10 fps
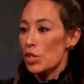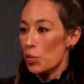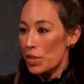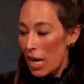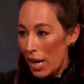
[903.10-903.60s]

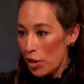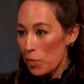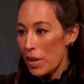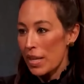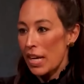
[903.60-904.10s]
So there you
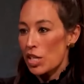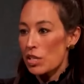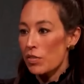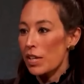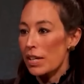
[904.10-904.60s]
have it.
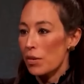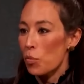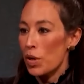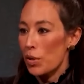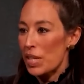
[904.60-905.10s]

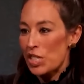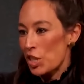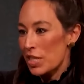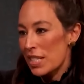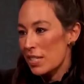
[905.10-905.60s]

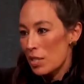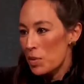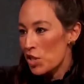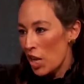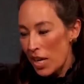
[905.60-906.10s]
Joanna
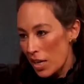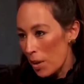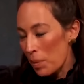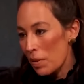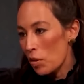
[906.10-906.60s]
Gaines'
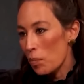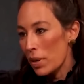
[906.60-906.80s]
journey is a